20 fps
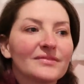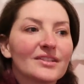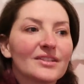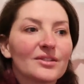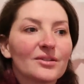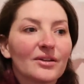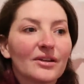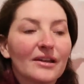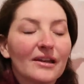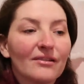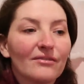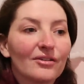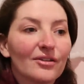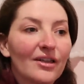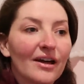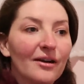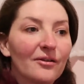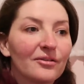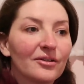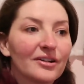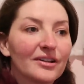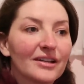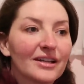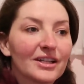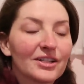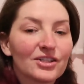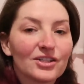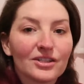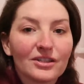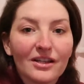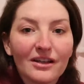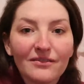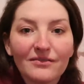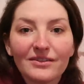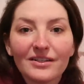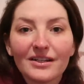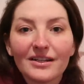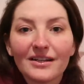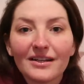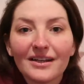So I gave her that one and she
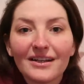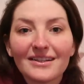loved it.